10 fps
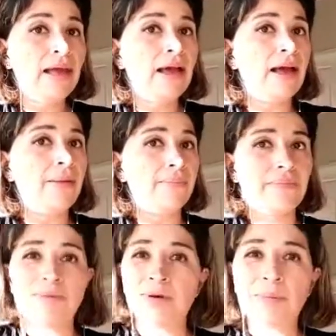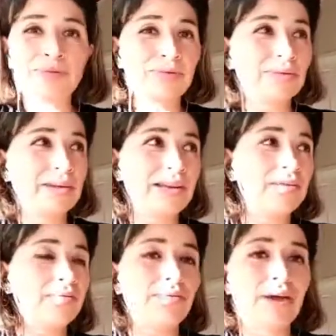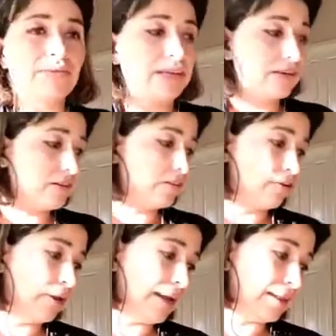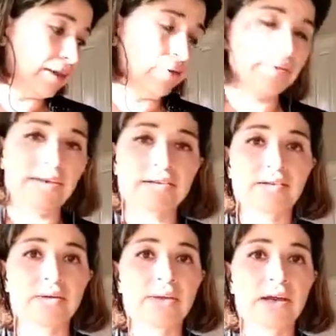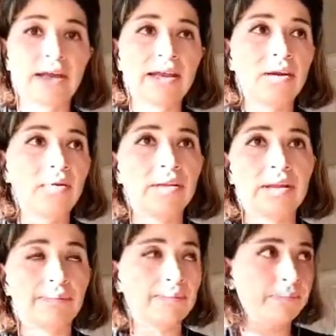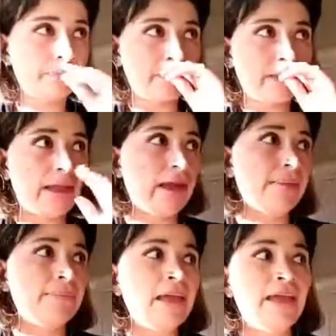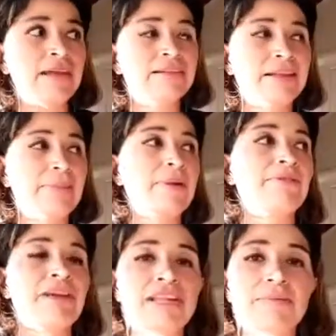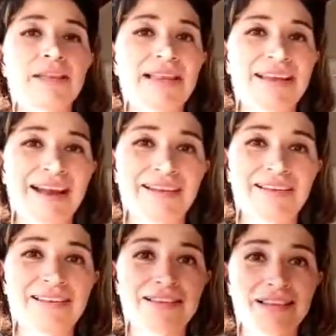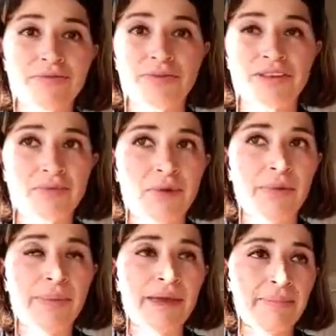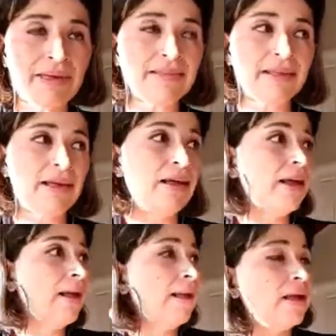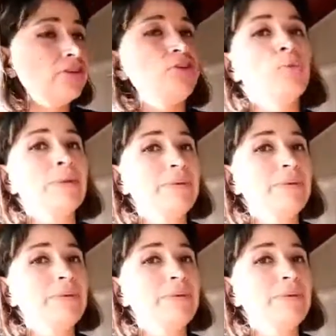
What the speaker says: up to 3 to 5 years, not like the others. Any other sleep arrangement that is for the small babies, you will be